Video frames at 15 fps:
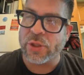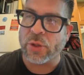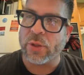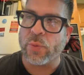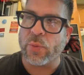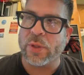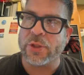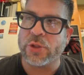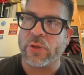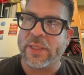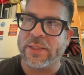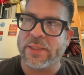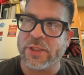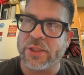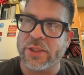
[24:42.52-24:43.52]
only one
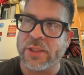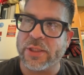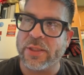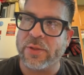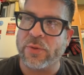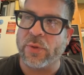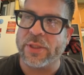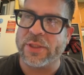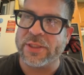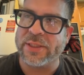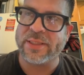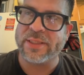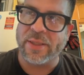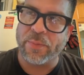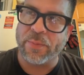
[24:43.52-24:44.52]
transition, which
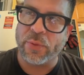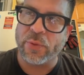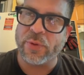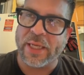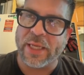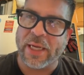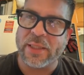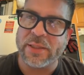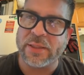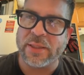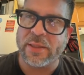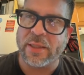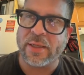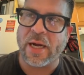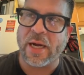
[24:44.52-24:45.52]
simple, yes,
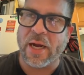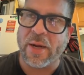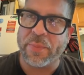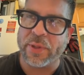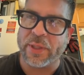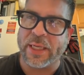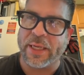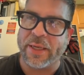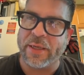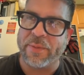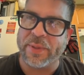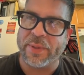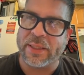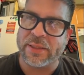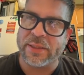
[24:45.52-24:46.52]
and then
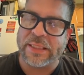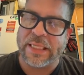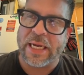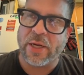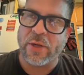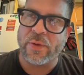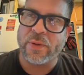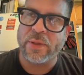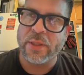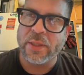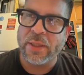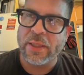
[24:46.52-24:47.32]
complicated because now